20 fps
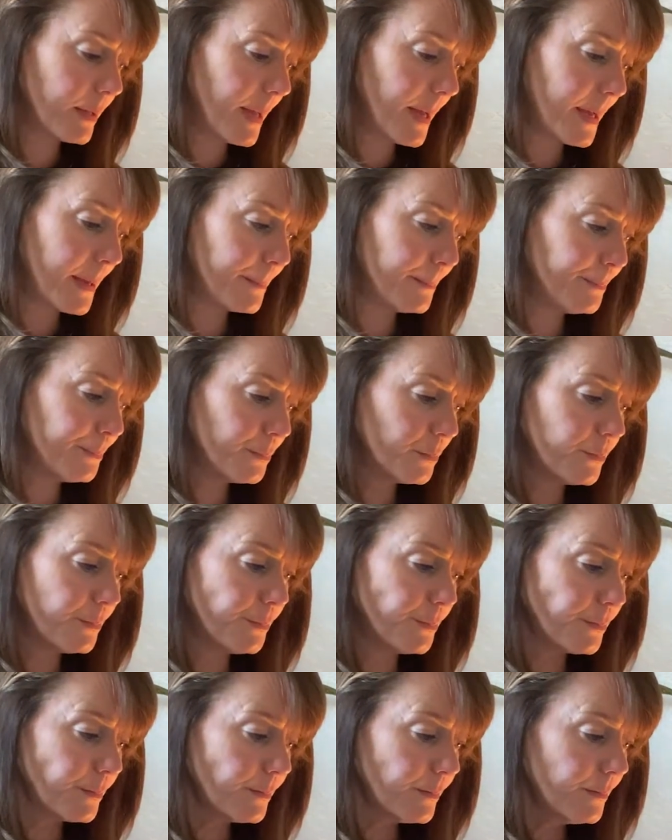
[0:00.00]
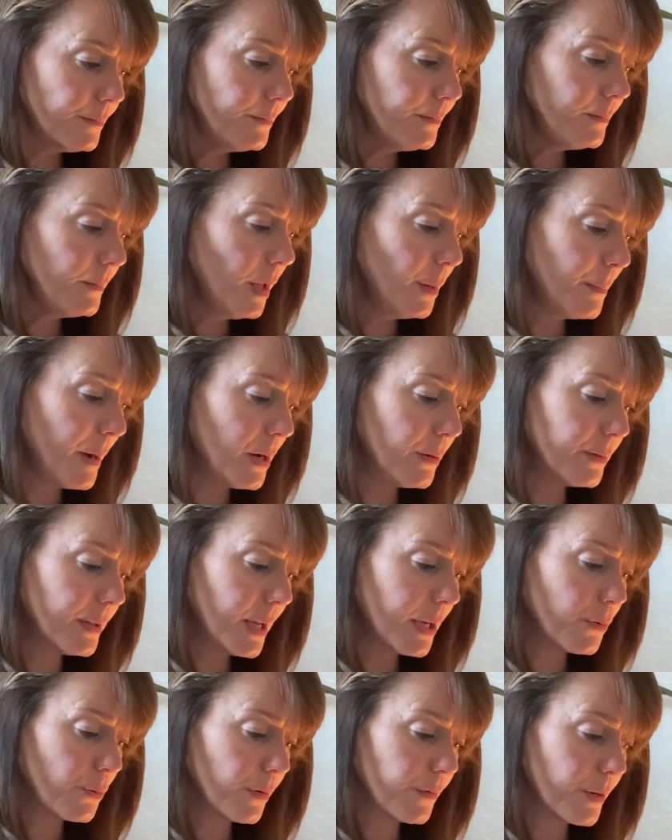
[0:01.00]
Lion. Mountain
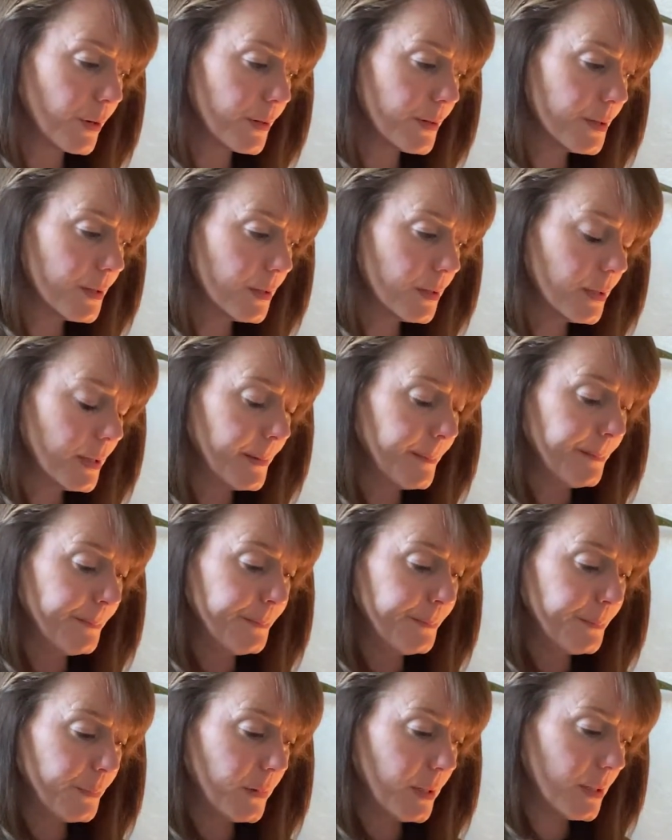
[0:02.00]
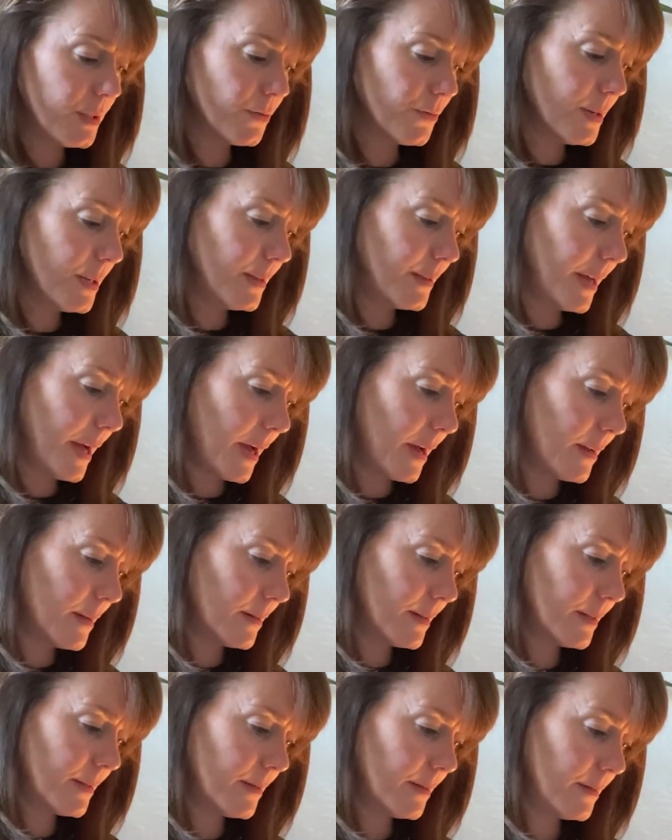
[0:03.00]
Lion reversed. Let's read
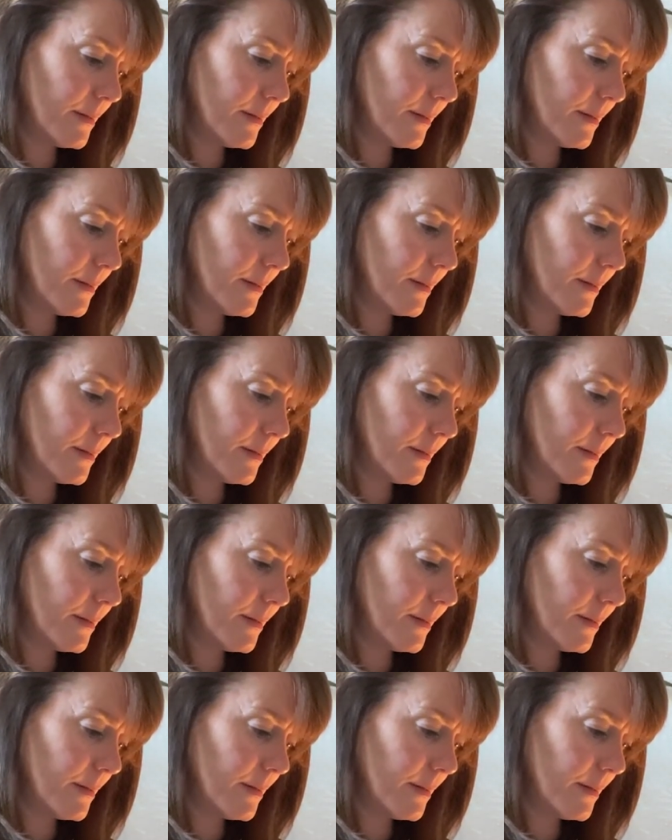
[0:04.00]
that.